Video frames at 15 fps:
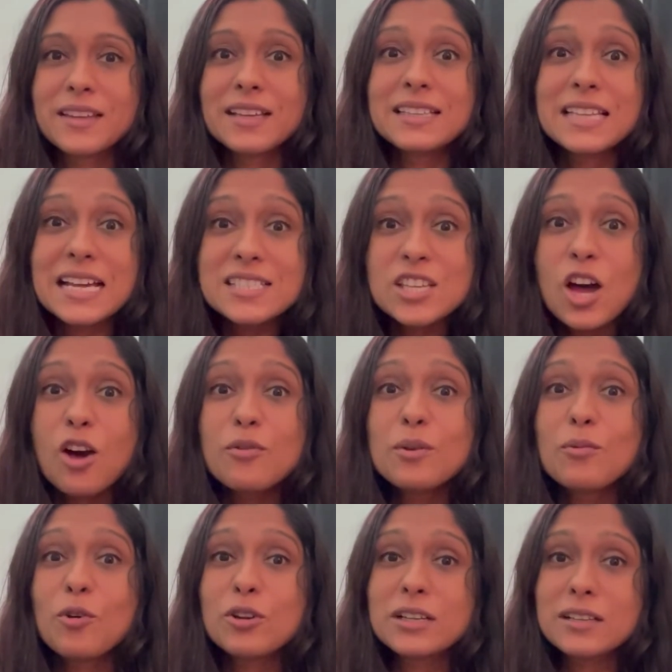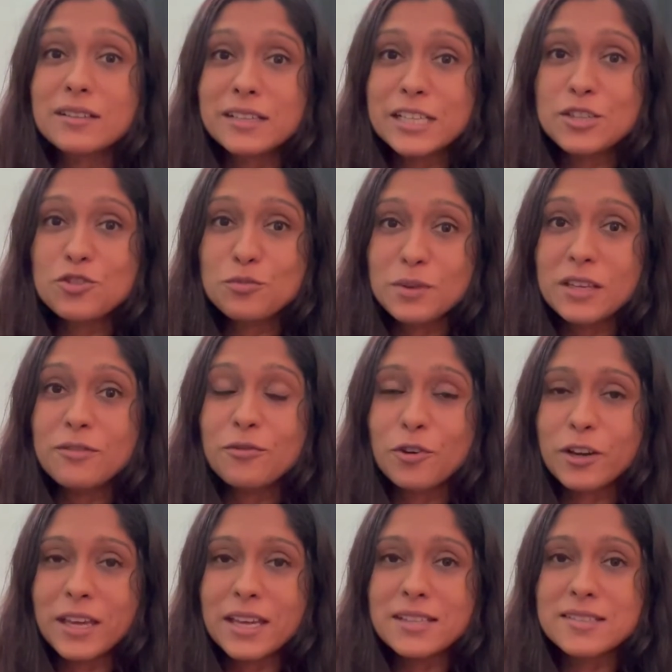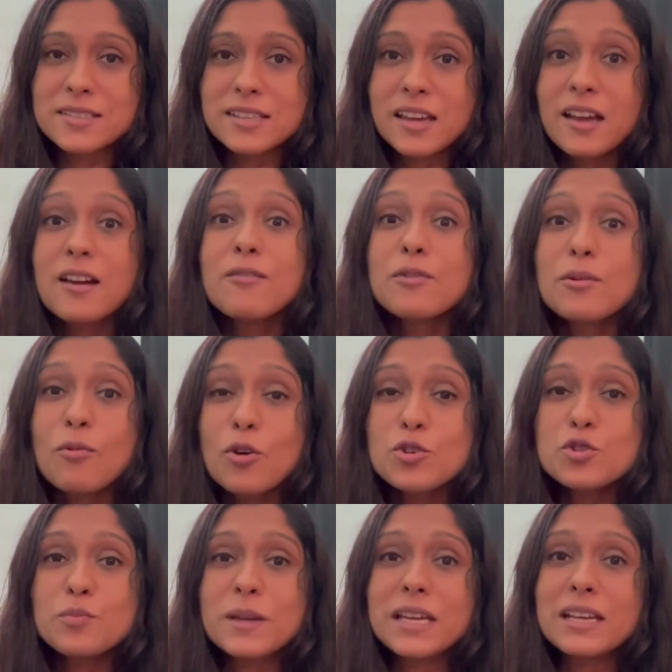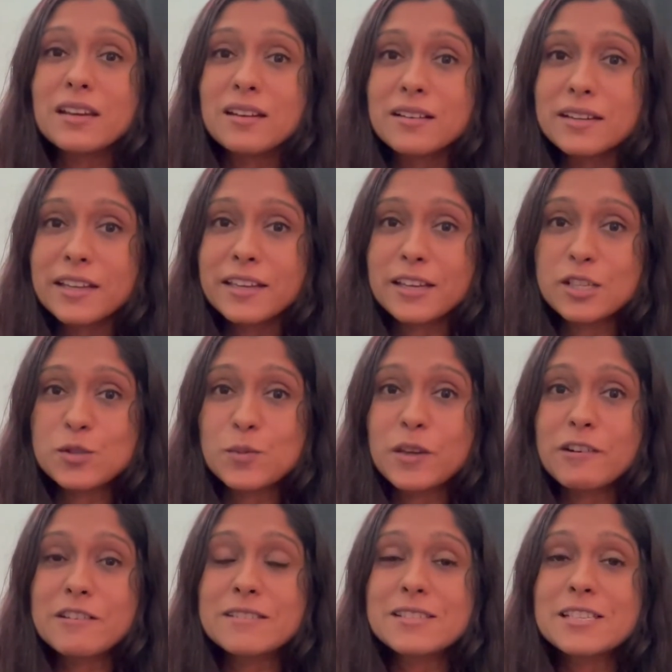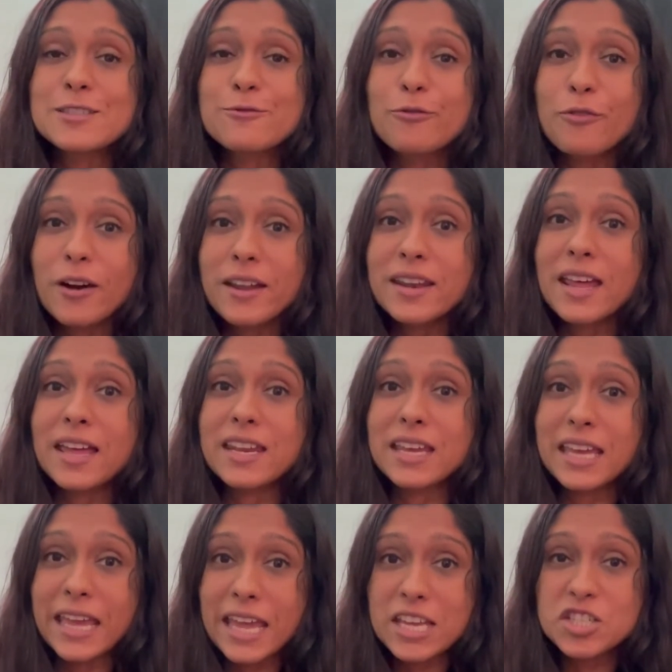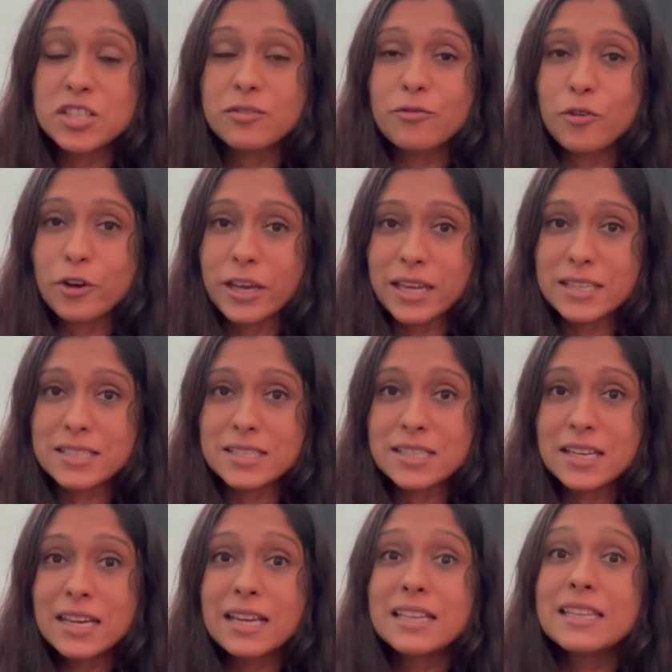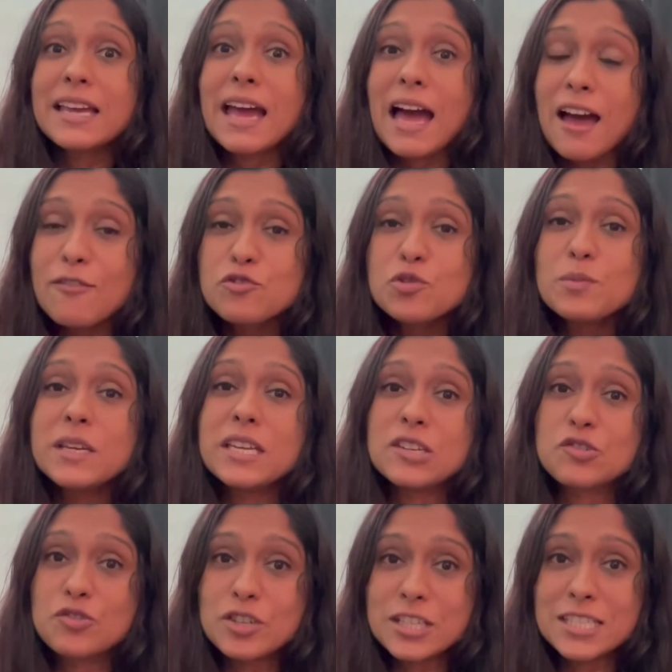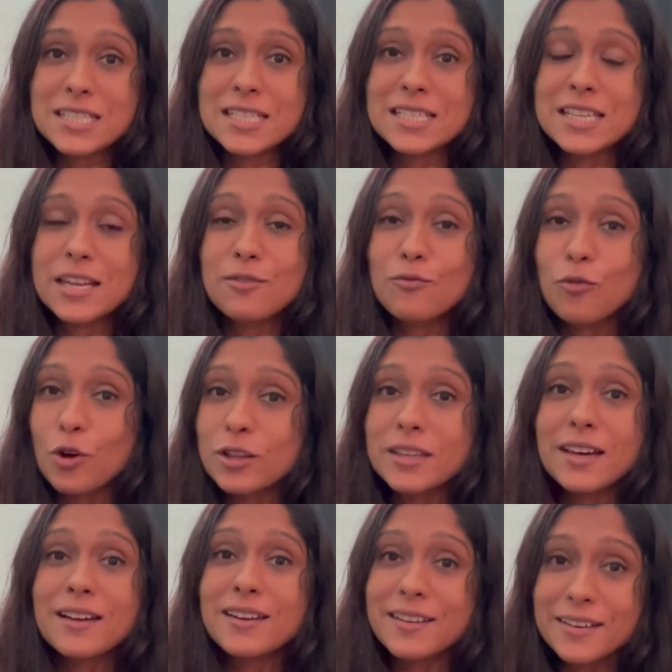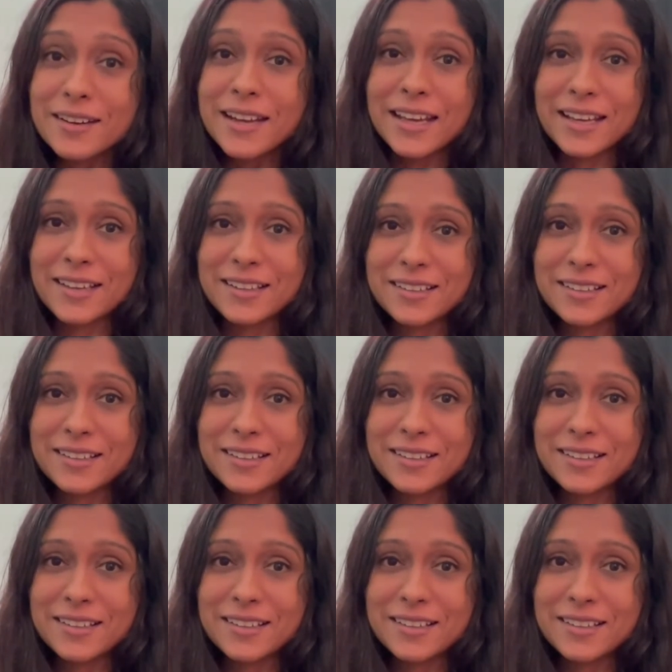That's how we want learning to be for kids. We want to make learning experiences fun and engaging for kids. They have to be interested in what they are learning.